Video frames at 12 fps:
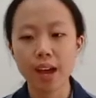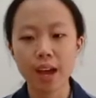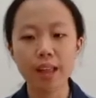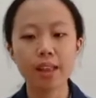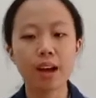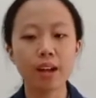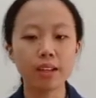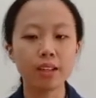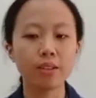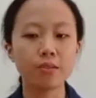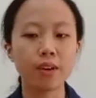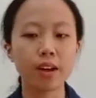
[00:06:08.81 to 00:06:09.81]
and
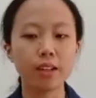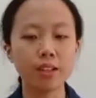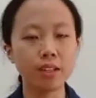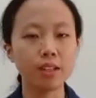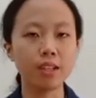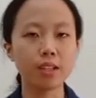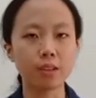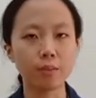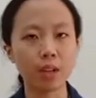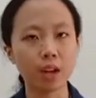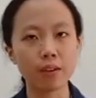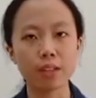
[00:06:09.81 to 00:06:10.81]
identify the
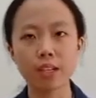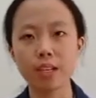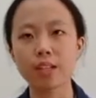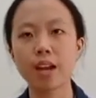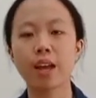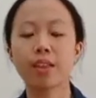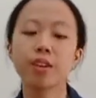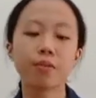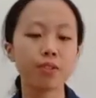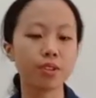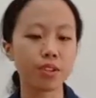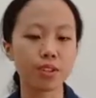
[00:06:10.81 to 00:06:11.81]
similarities and
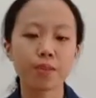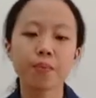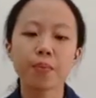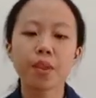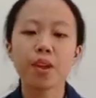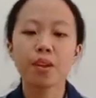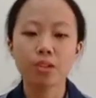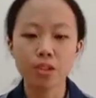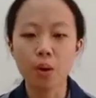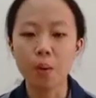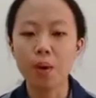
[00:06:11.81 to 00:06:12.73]
differences. So,